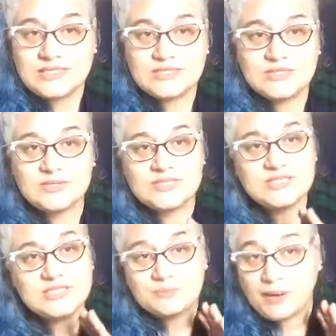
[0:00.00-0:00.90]
So this
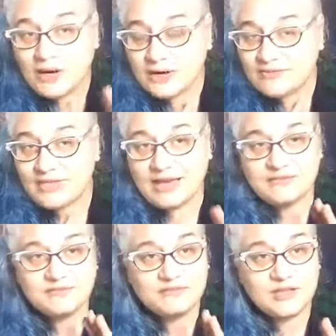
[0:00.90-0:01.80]
is part of that
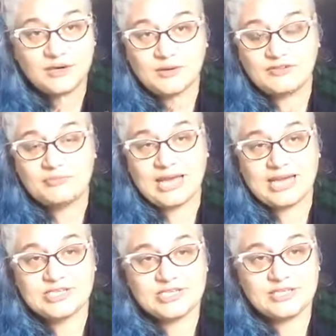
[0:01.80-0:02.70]
flow of
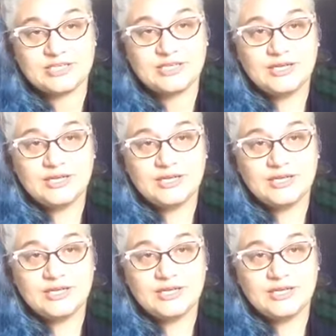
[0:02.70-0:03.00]
passion.